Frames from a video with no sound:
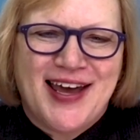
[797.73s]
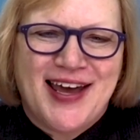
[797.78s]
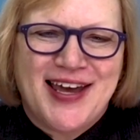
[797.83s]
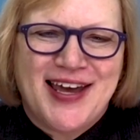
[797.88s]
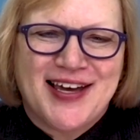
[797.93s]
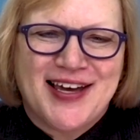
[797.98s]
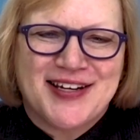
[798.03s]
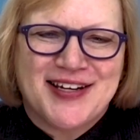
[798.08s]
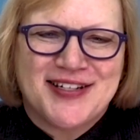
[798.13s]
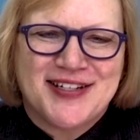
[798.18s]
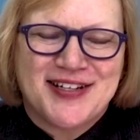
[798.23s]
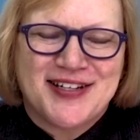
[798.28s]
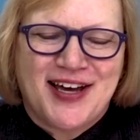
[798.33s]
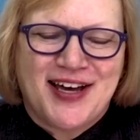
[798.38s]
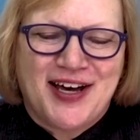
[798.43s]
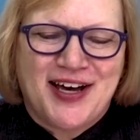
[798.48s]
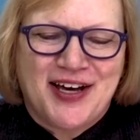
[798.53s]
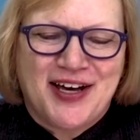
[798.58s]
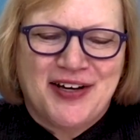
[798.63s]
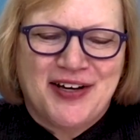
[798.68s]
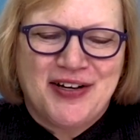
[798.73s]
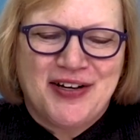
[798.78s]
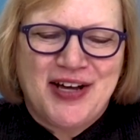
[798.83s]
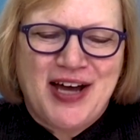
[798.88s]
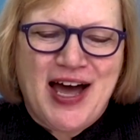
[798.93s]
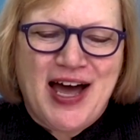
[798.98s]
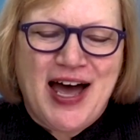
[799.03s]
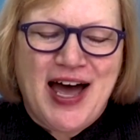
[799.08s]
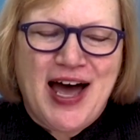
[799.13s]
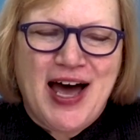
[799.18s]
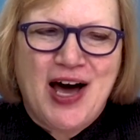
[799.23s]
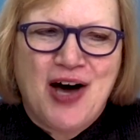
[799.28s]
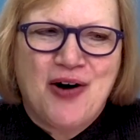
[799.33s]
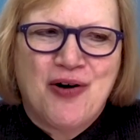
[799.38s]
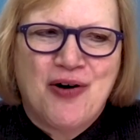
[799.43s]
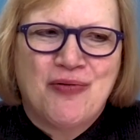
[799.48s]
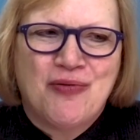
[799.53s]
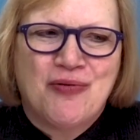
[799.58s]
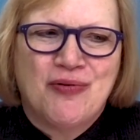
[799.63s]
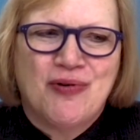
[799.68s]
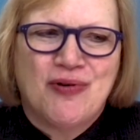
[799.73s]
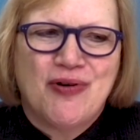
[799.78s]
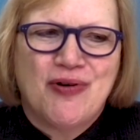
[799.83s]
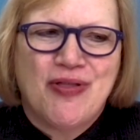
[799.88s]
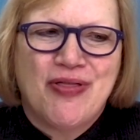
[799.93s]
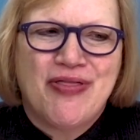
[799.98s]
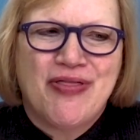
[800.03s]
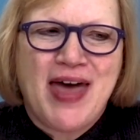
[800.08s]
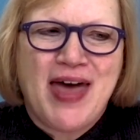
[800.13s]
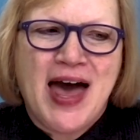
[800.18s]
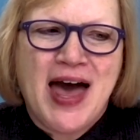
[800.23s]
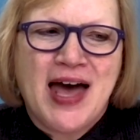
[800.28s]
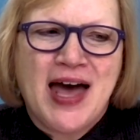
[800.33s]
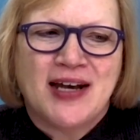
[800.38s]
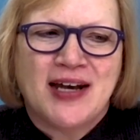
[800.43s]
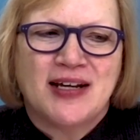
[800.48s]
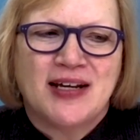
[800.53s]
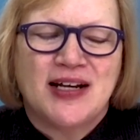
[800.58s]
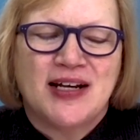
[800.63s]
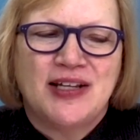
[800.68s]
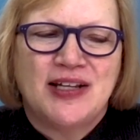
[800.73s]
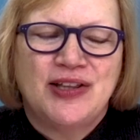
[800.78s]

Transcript: and uh, how that